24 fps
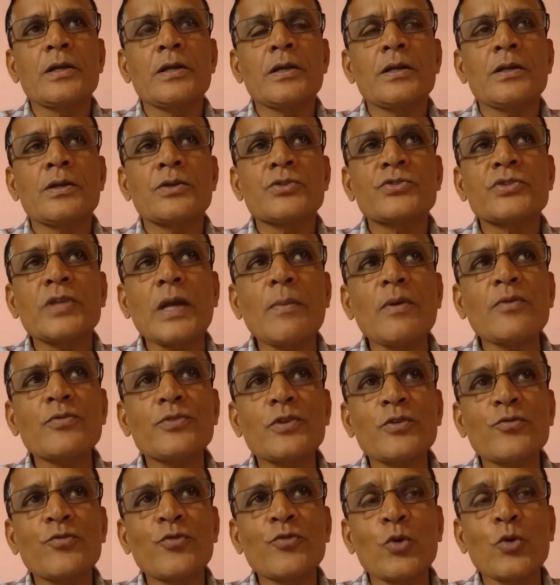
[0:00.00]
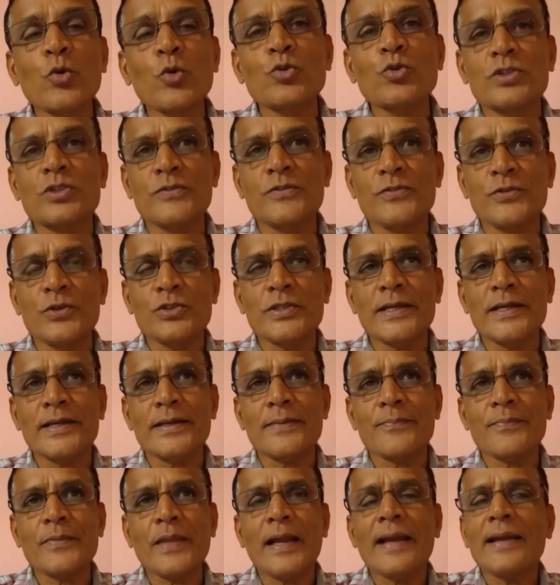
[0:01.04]
Some of the fruits, if you say,
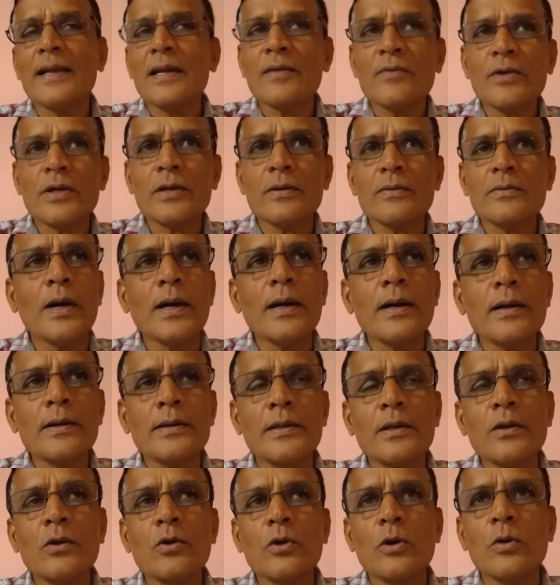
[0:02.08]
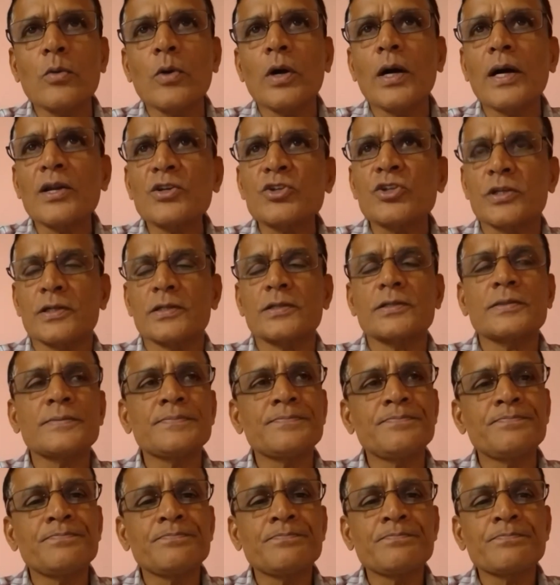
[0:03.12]
I have a, you know, guava orchard.
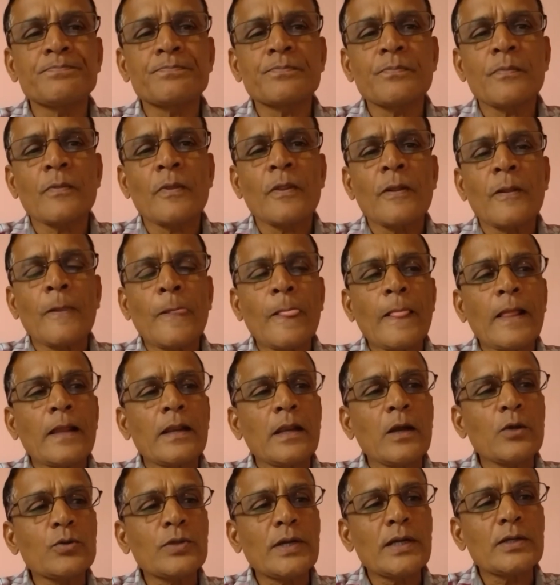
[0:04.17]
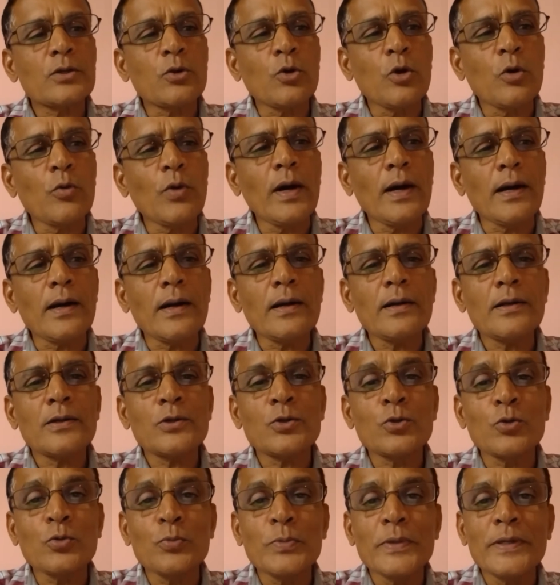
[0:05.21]
Now that guava
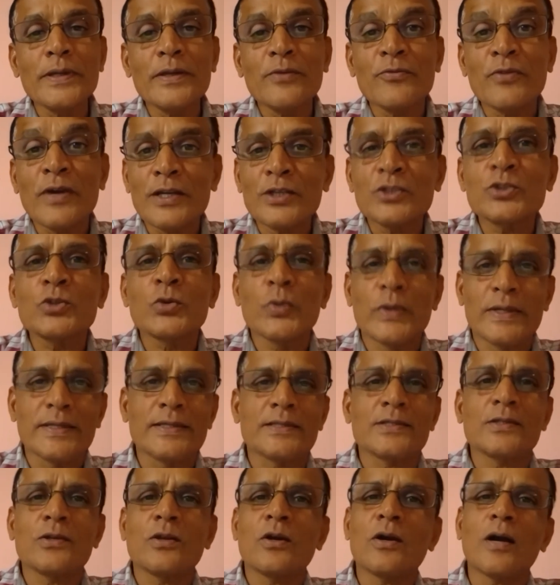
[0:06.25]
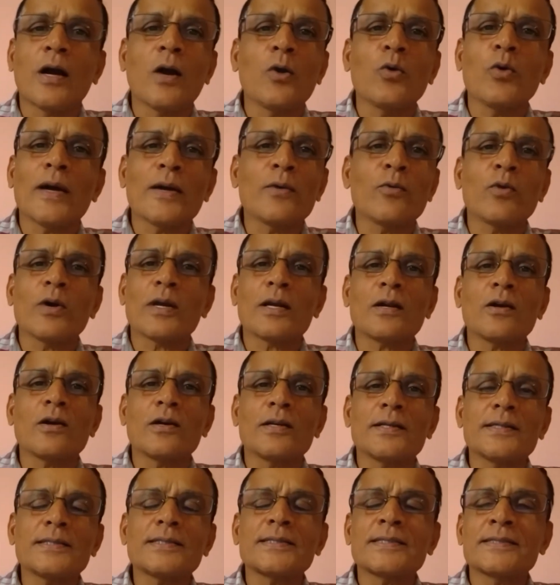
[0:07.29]
to be very sweet, you know how I work on
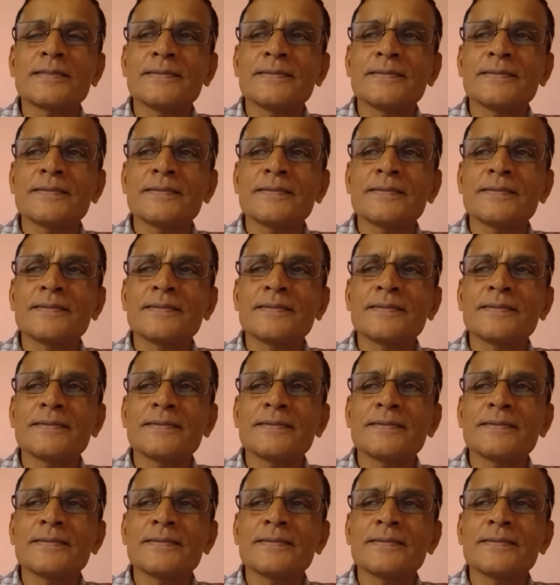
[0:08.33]
it?